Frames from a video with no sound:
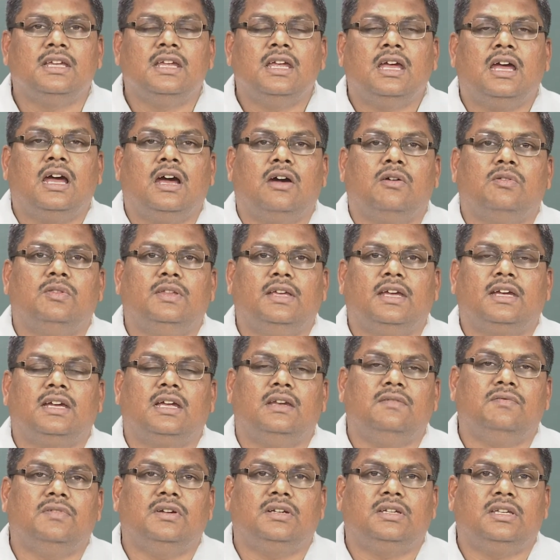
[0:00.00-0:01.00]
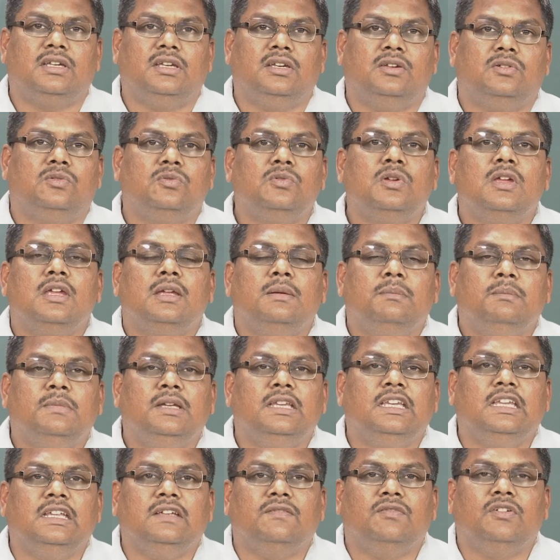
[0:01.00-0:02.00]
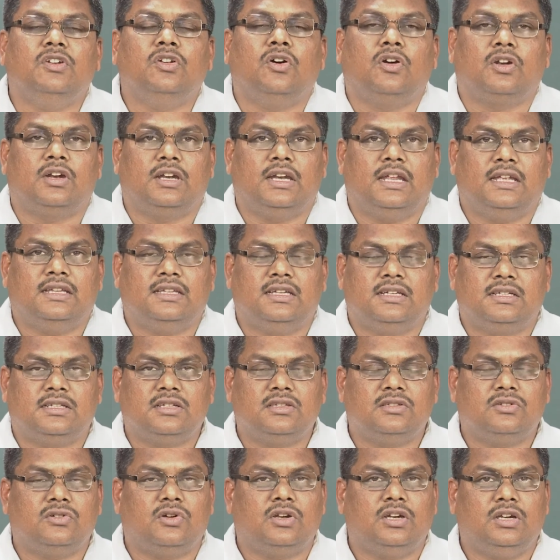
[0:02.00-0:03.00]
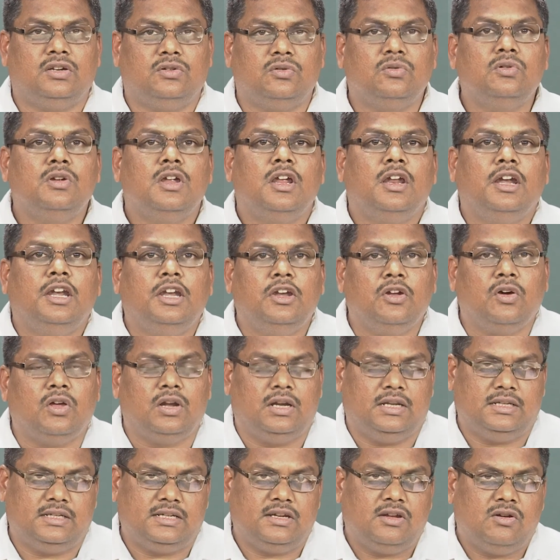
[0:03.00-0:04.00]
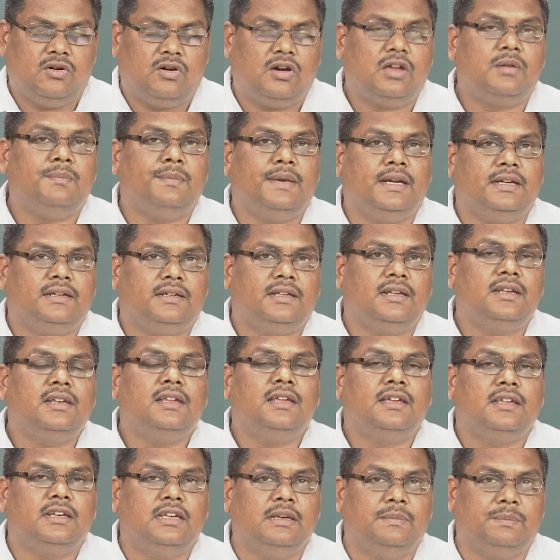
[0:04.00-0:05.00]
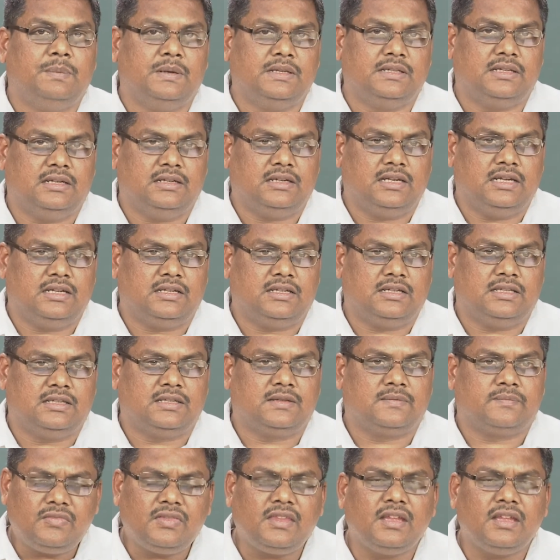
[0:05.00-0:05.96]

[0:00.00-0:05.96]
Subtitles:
how they are converted into meaningful organizations or into knowledge or mental representations.